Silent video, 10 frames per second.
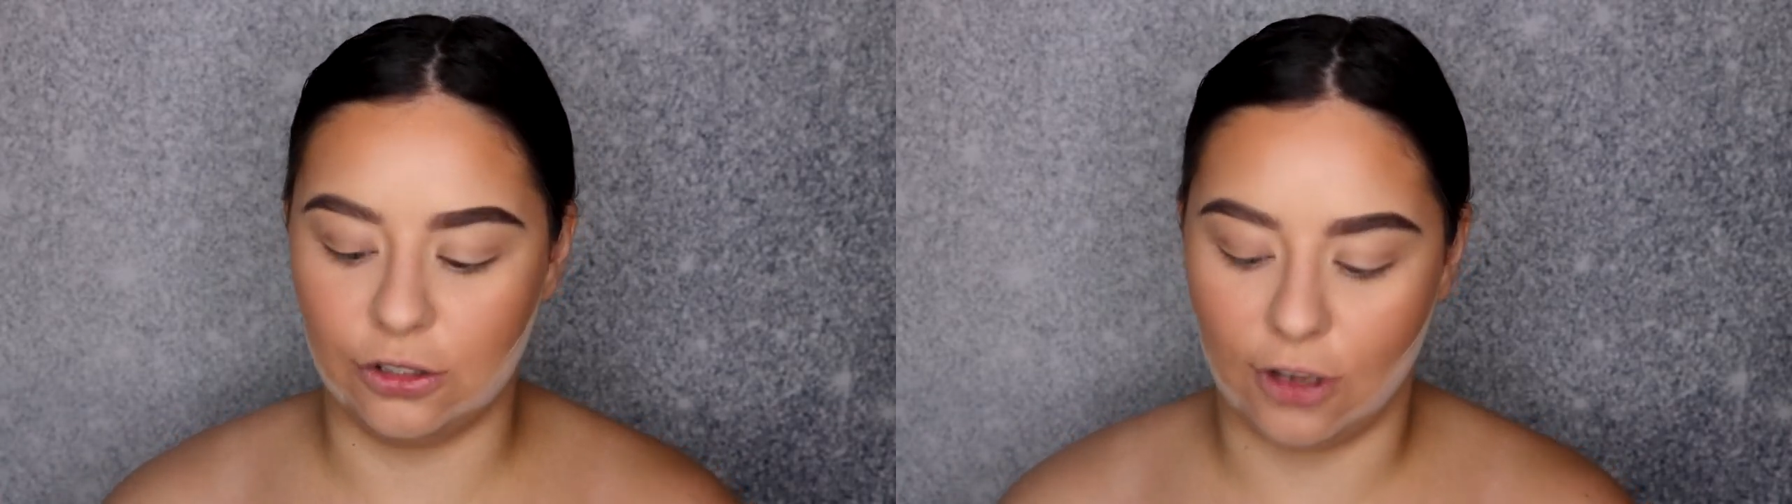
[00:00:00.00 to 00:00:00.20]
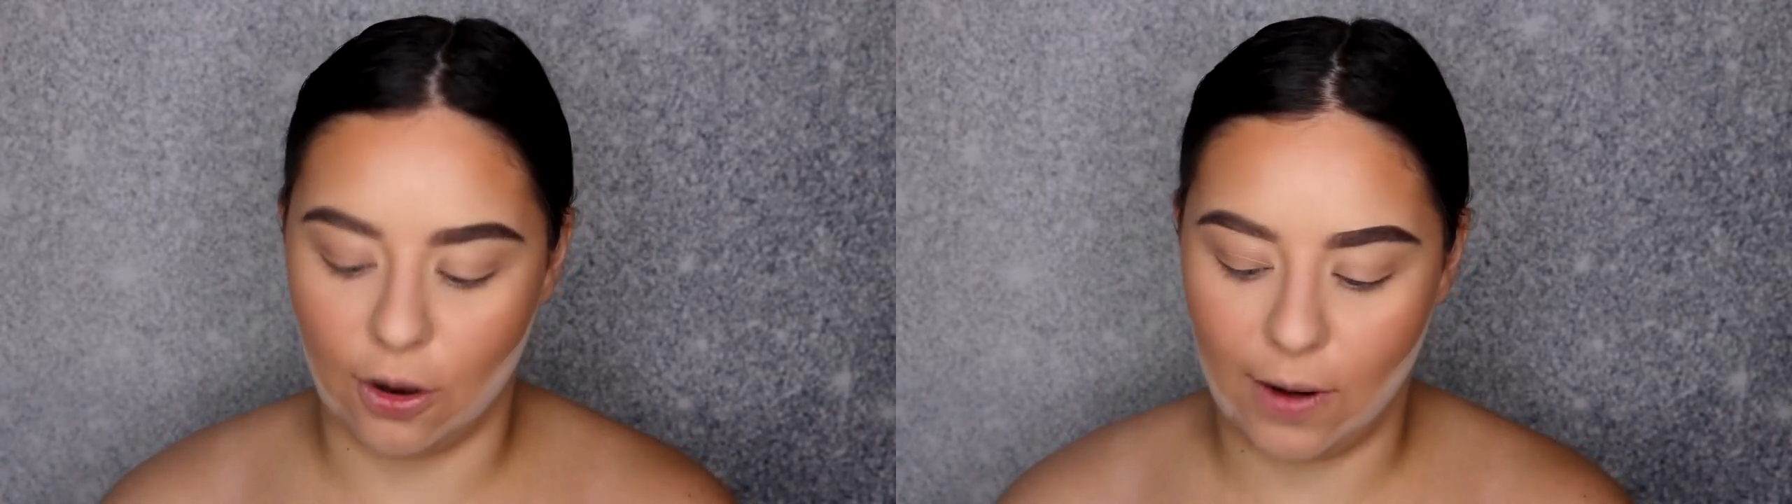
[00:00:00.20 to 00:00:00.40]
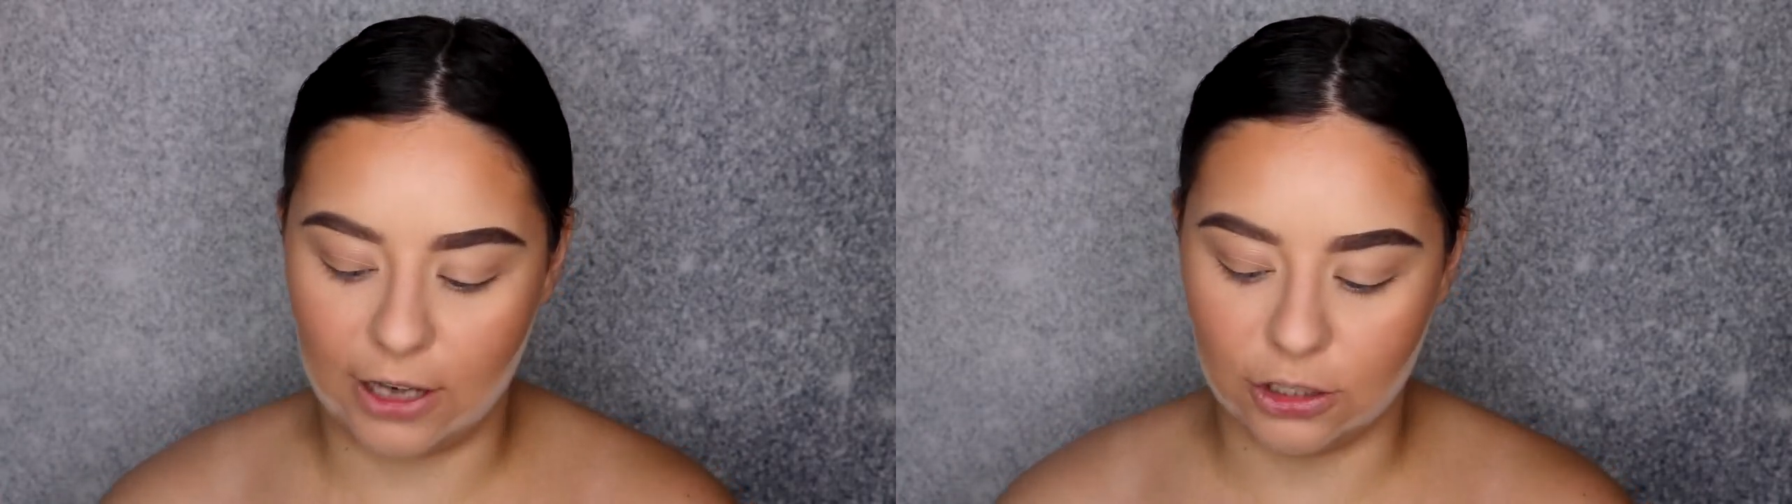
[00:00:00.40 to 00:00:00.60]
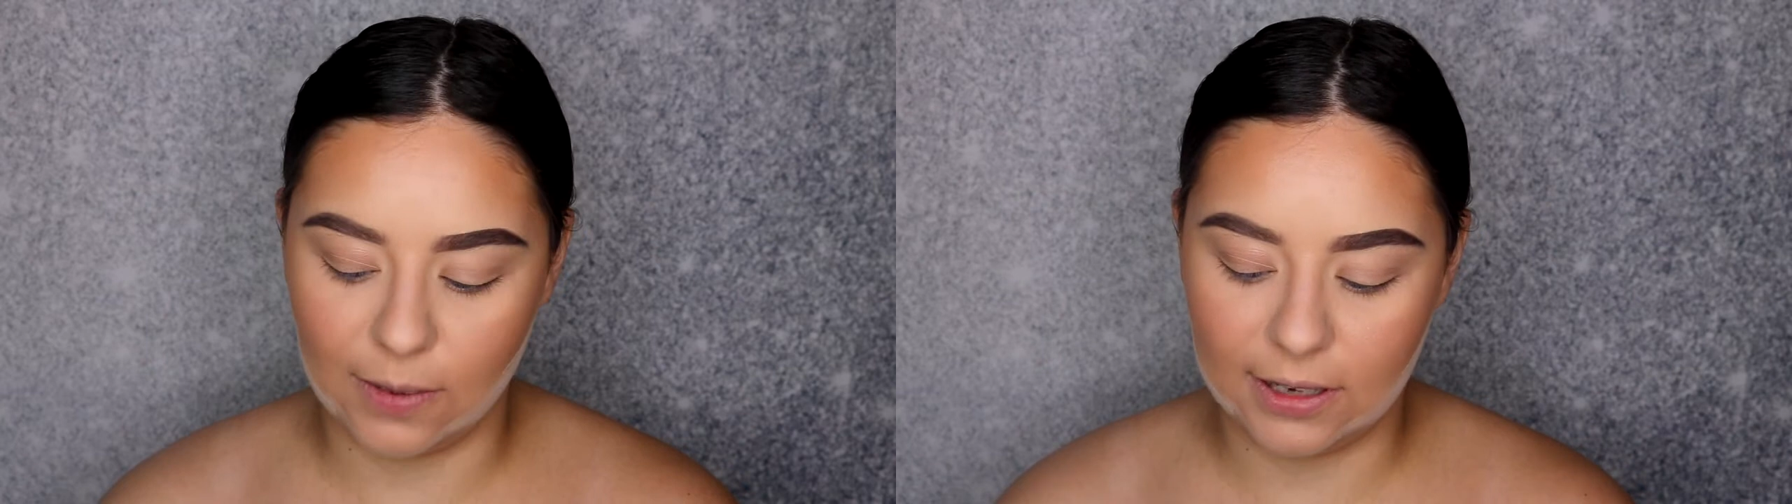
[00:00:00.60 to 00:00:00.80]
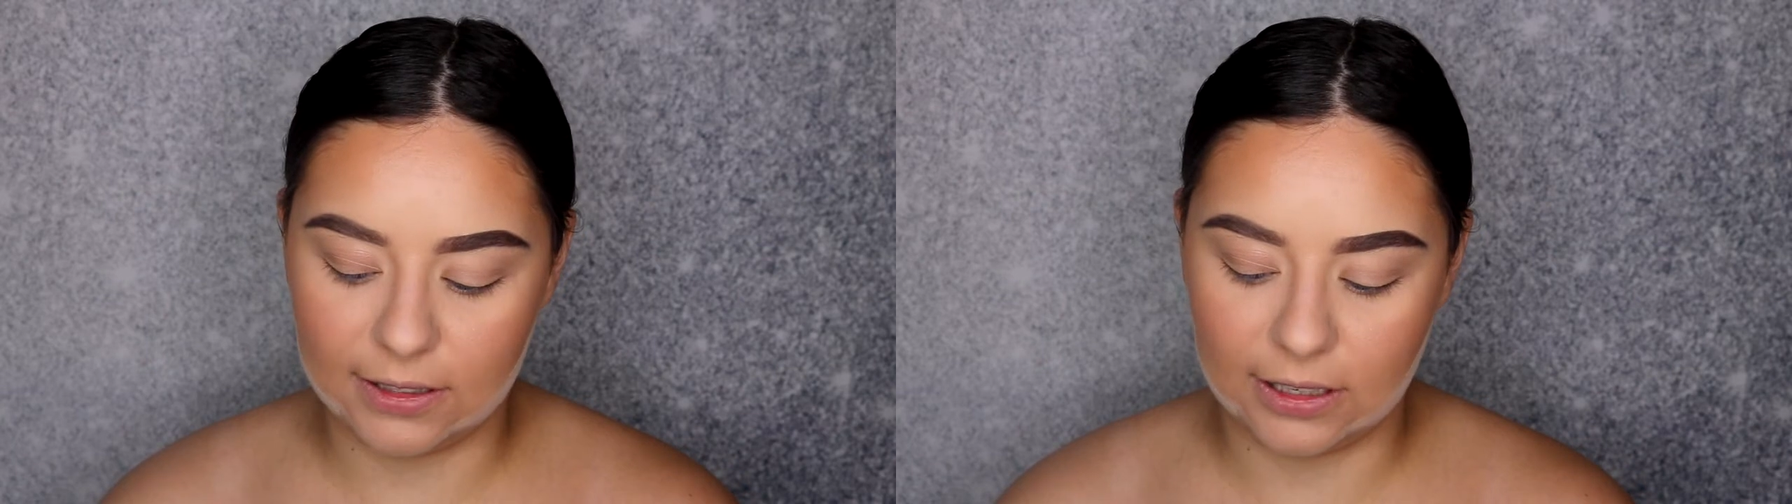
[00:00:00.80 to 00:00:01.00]
so I just
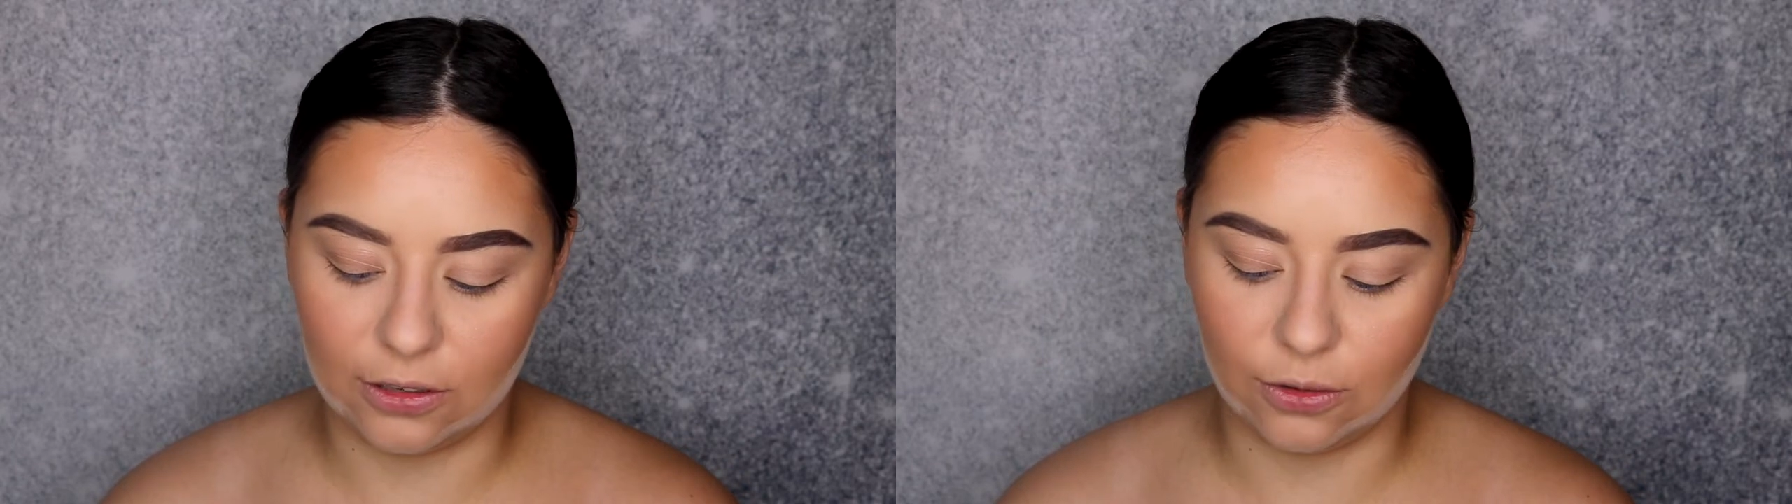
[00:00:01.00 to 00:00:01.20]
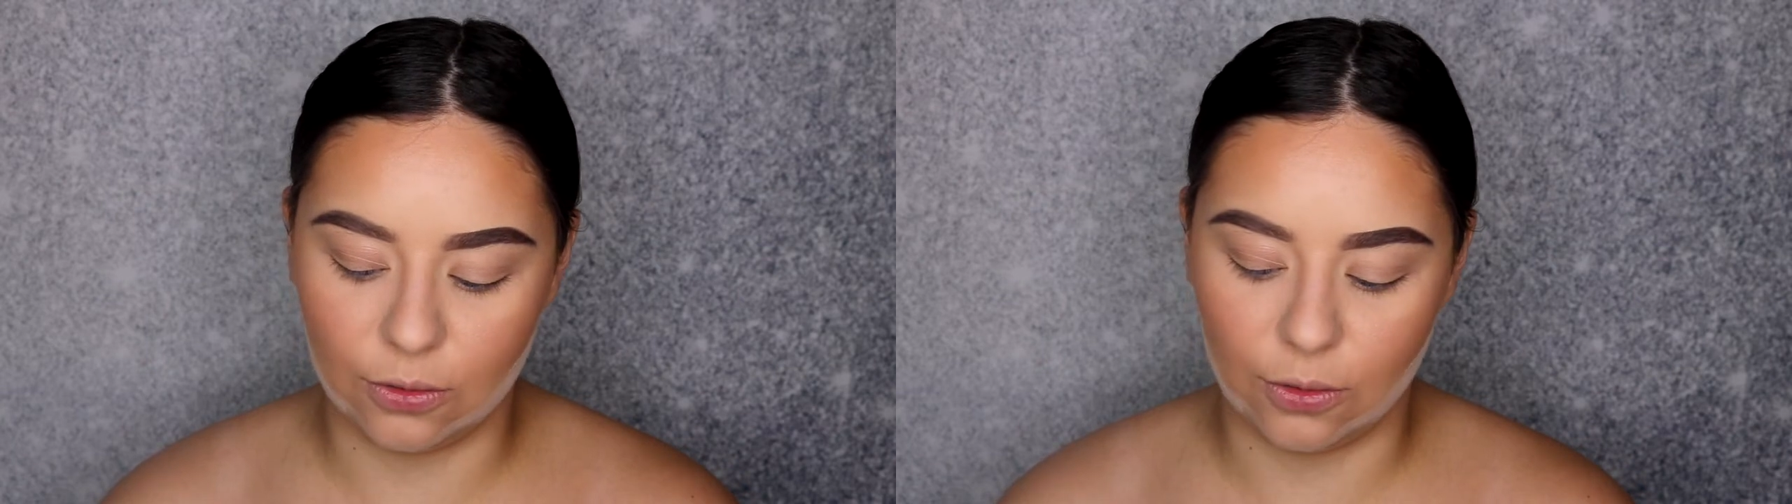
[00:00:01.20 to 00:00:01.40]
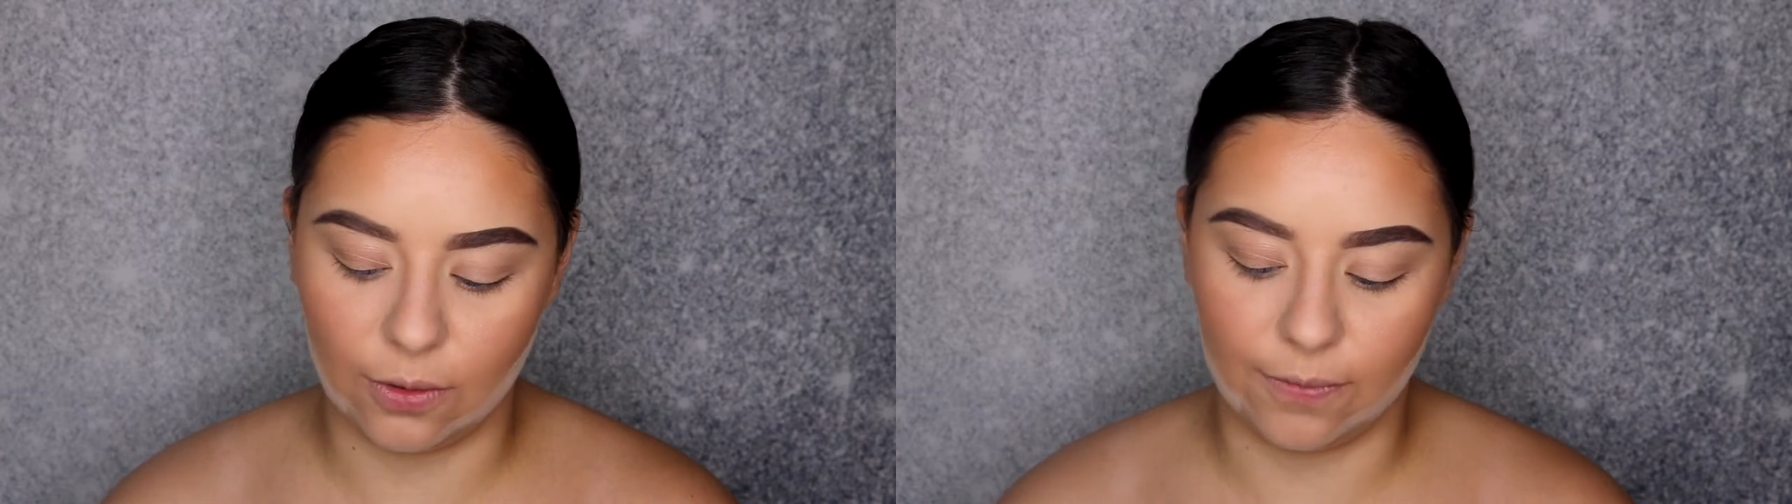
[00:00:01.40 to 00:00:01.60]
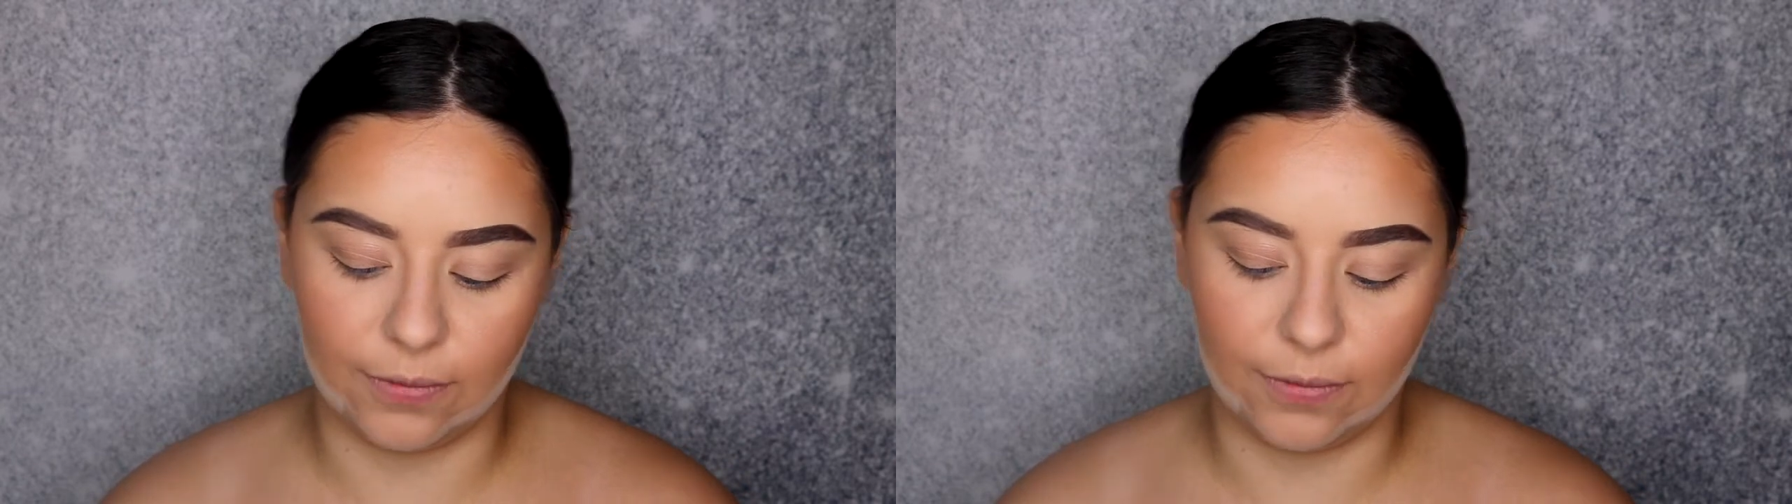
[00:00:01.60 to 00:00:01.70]
wanted to